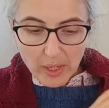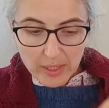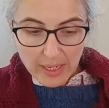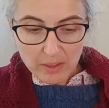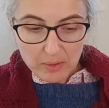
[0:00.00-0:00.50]

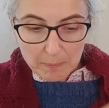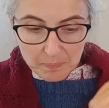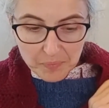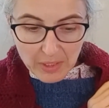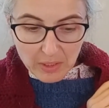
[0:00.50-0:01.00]
Now,
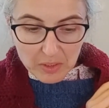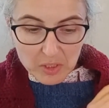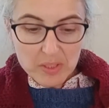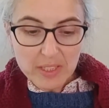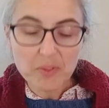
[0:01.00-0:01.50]

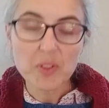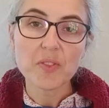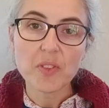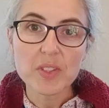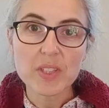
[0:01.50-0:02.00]
usually for a
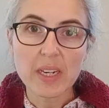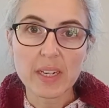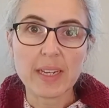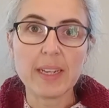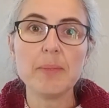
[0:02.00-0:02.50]
first
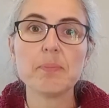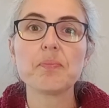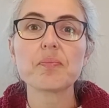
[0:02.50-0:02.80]
Saturday,